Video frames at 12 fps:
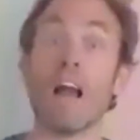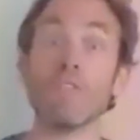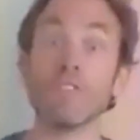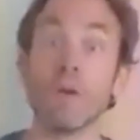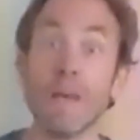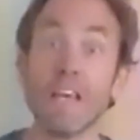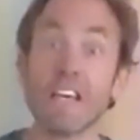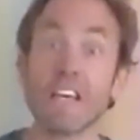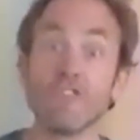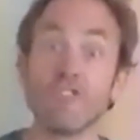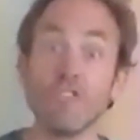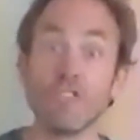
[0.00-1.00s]
how to bake a
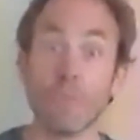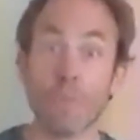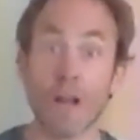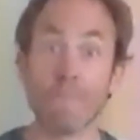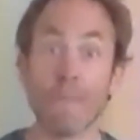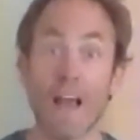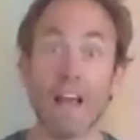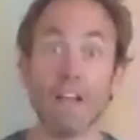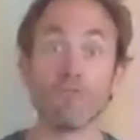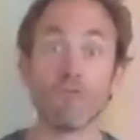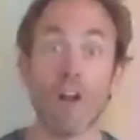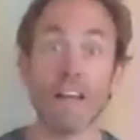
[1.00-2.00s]
gingerbread man
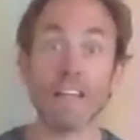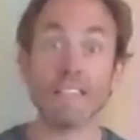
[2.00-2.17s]
right